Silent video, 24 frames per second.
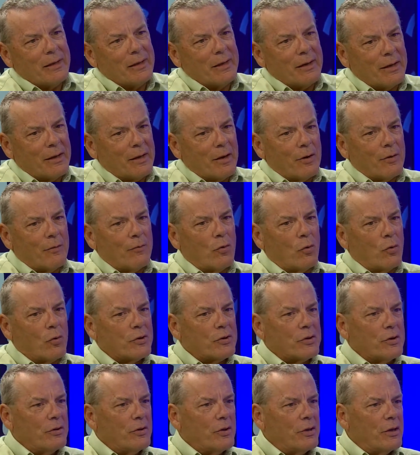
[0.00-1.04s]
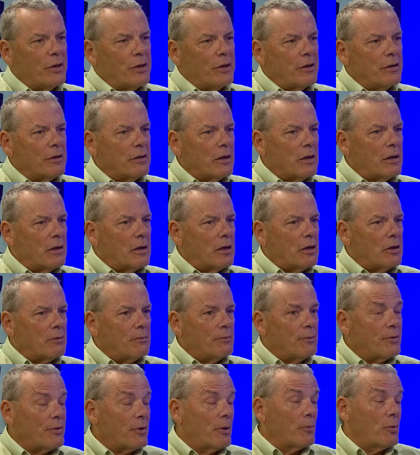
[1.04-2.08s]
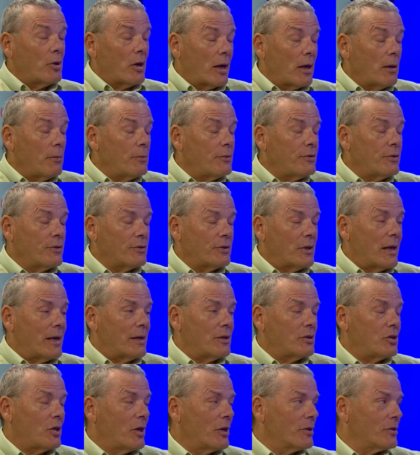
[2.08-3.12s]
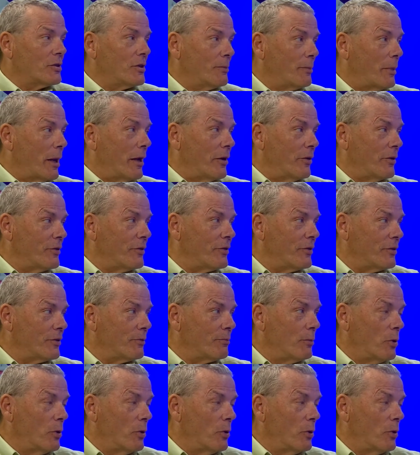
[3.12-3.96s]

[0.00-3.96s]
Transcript: and unfortunately, sometimes there's not checks and balances.